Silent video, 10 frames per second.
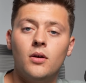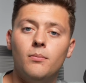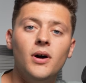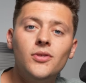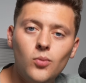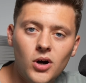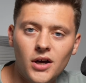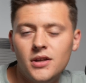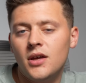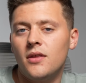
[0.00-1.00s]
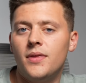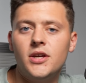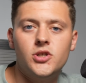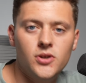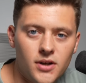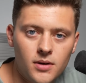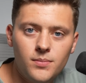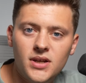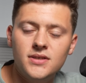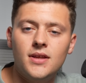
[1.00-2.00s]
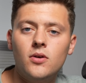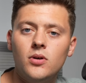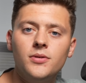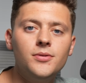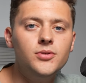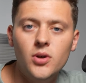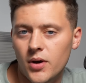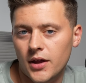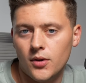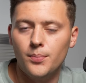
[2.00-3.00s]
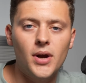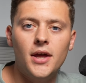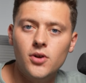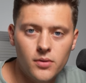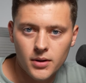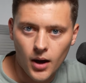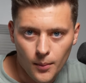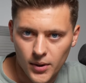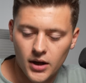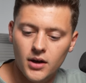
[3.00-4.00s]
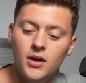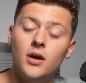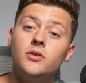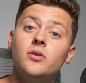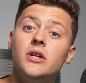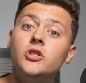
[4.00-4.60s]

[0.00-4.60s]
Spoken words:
Month 1, they shouldn't because they don't know what they're doing. They're brand new to the company. So they